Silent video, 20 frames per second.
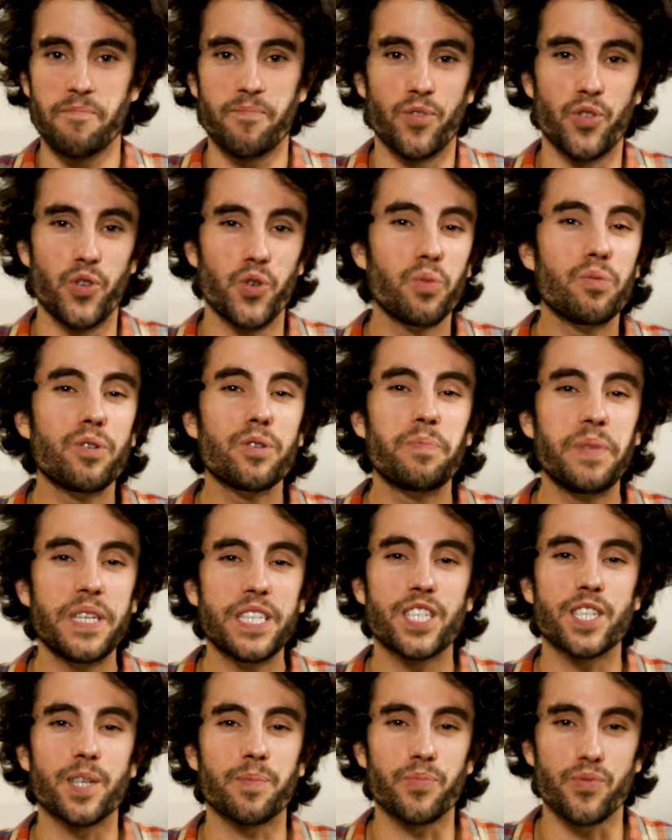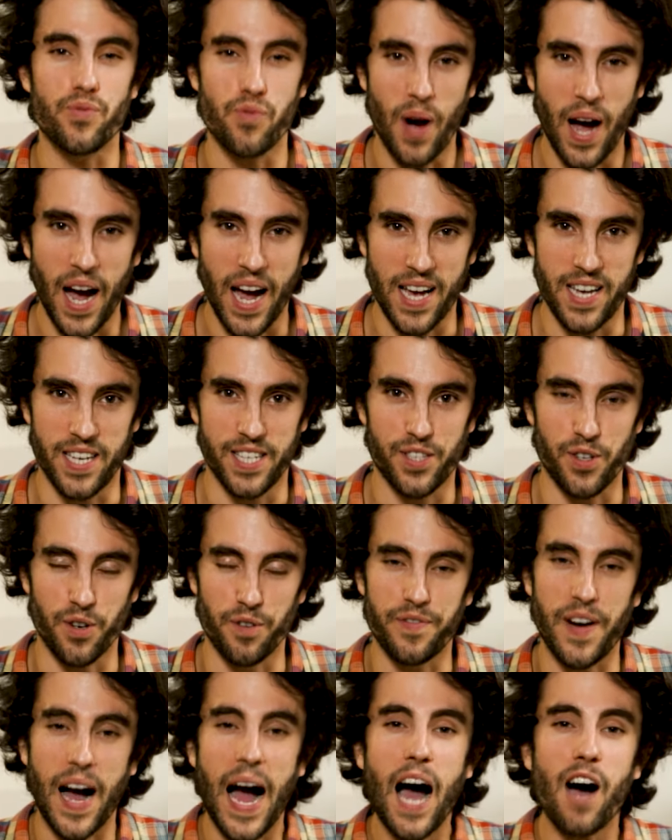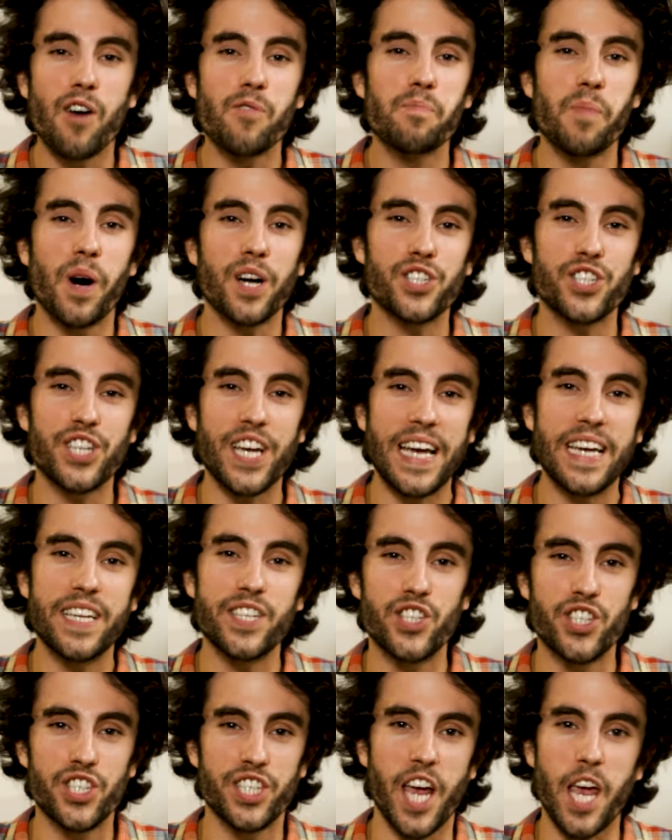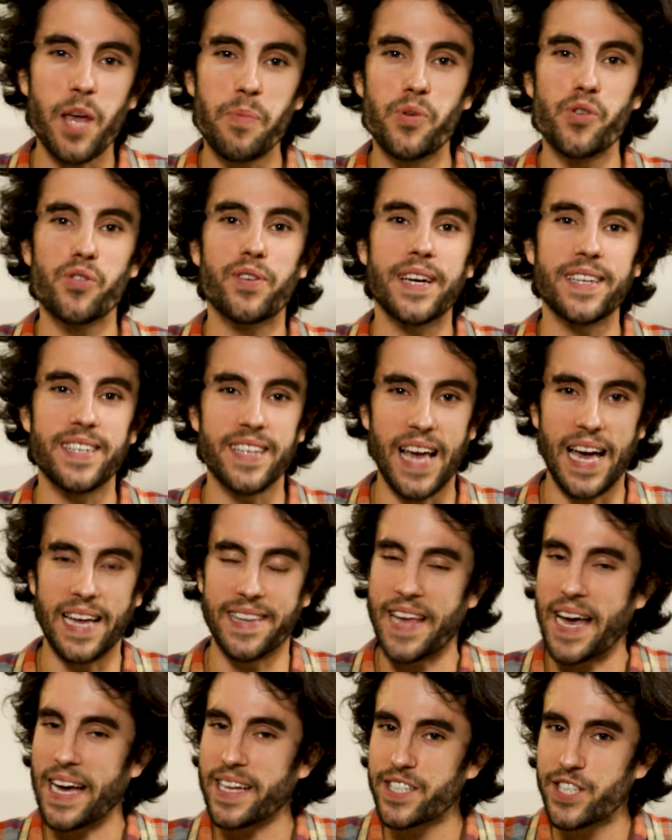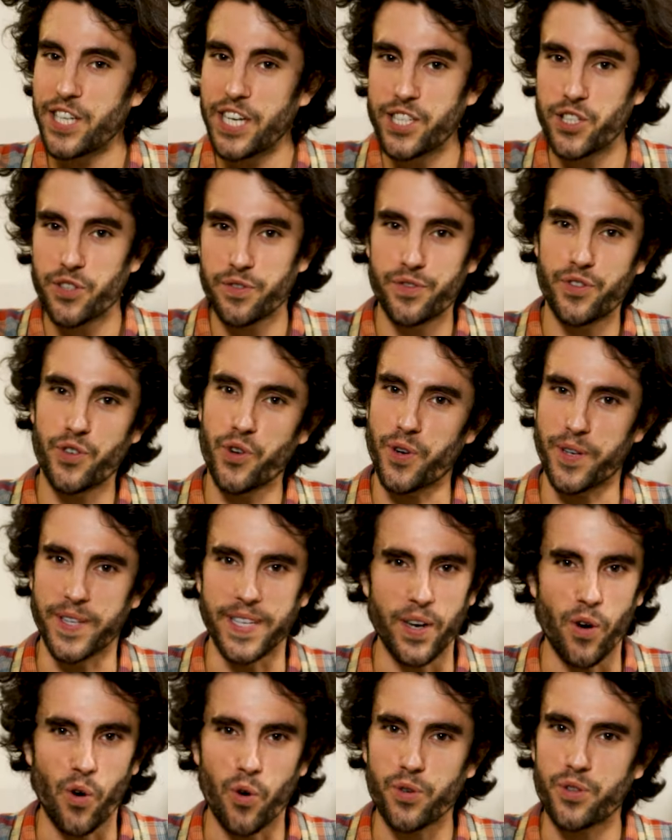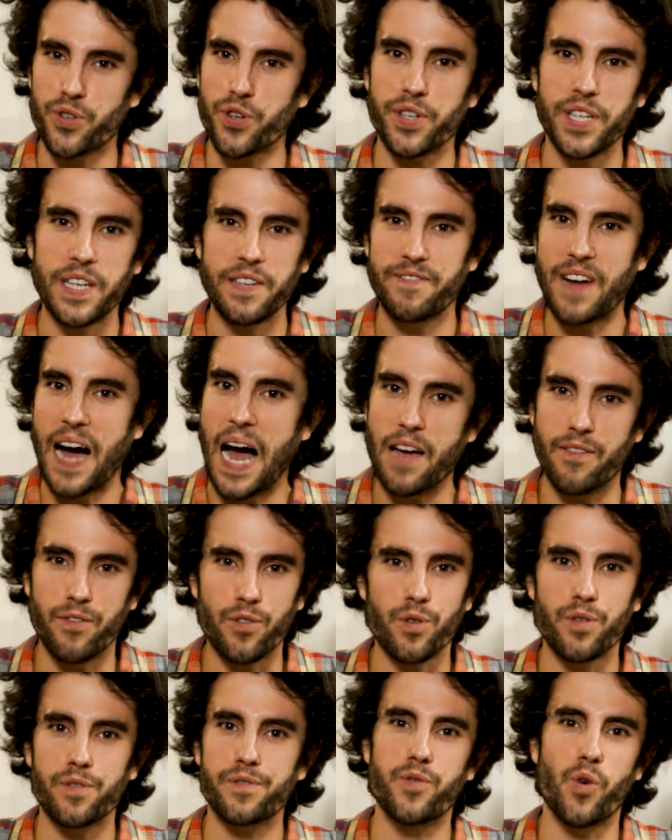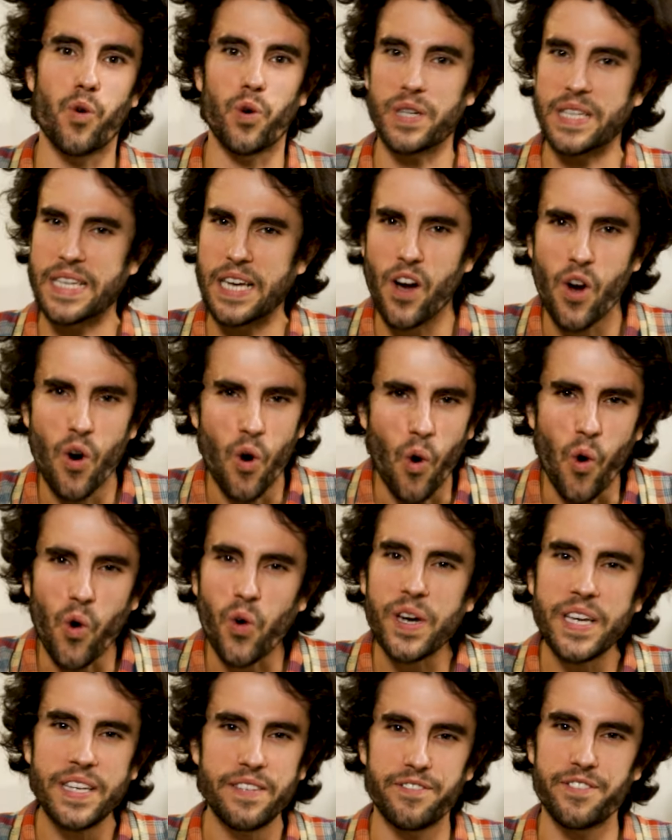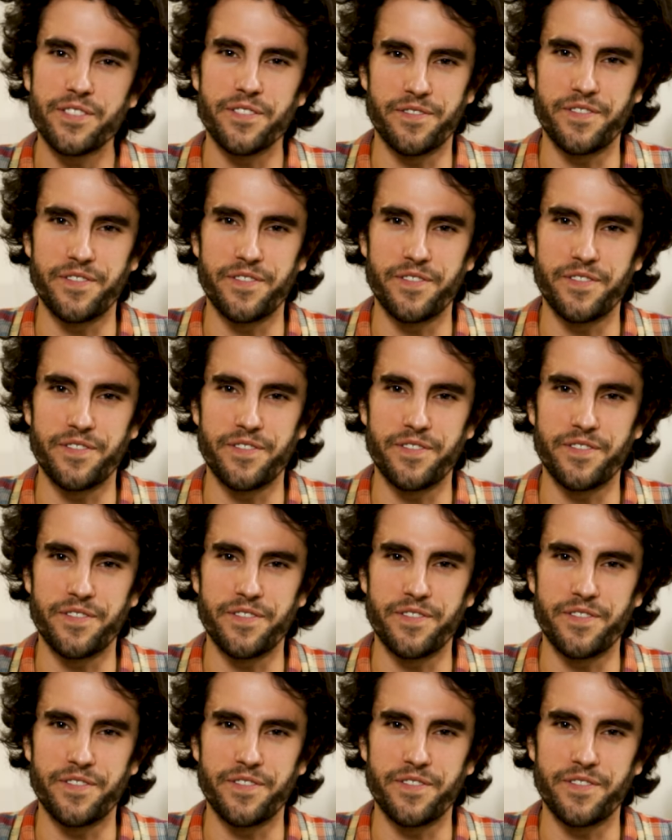You would be surprised of how much in shape you can get at the age of 30 or 35 or 40 or even